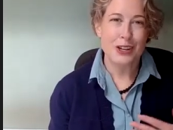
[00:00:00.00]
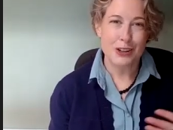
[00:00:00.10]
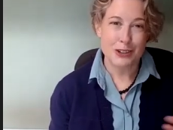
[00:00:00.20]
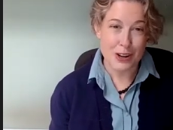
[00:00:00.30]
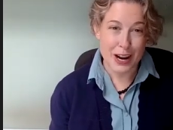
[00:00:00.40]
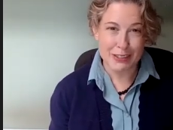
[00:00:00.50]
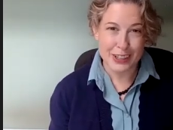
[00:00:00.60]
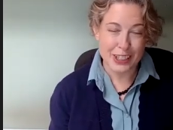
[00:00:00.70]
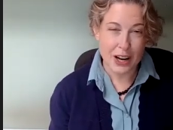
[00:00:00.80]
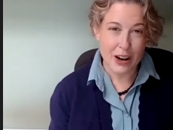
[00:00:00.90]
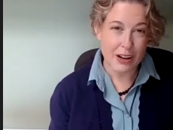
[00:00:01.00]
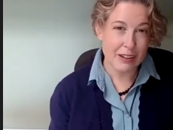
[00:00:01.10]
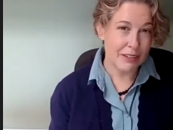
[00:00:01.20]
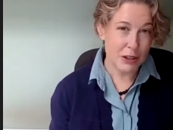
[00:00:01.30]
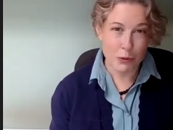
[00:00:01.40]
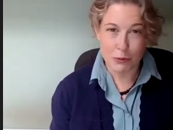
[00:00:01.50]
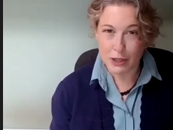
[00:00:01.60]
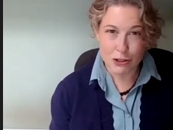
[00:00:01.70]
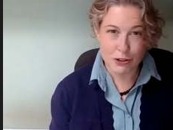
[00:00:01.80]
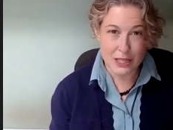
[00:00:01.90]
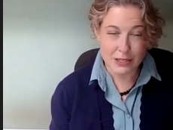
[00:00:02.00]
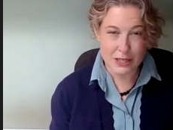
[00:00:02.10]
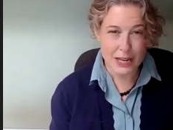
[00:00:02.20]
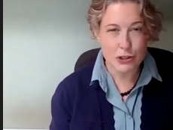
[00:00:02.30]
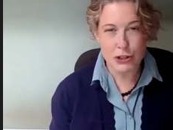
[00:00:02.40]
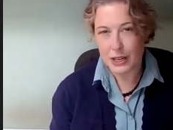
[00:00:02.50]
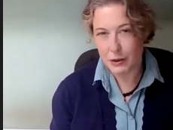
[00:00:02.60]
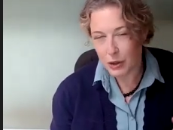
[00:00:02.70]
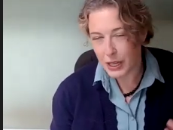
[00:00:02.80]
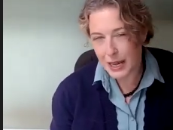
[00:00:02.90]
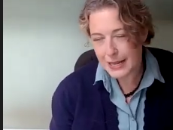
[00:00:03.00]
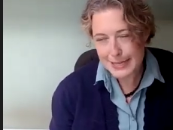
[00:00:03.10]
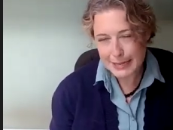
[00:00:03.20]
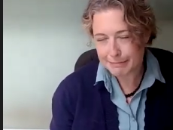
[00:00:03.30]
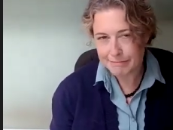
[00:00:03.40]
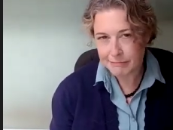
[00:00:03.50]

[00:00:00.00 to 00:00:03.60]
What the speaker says: You're driving along, you reach your destination and realize that